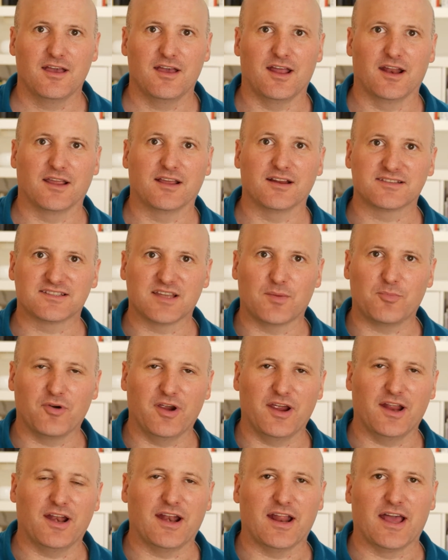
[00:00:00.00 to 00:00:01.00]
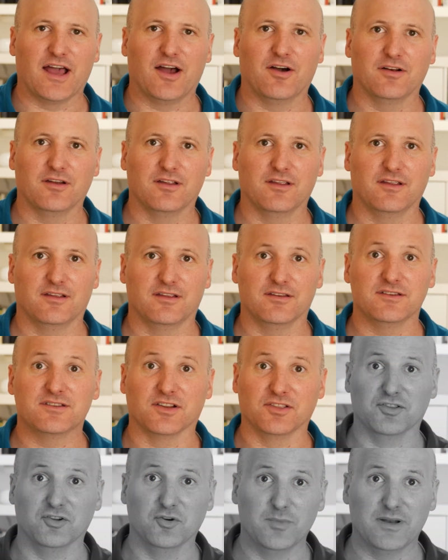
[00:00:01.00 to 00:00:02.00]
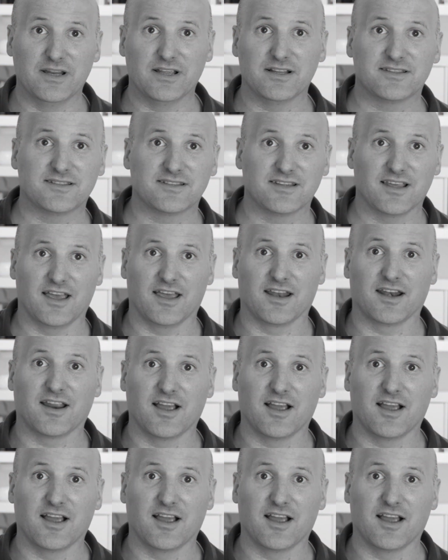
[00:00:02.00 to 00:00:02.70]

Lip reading: and I'm going to separate it out into luminance and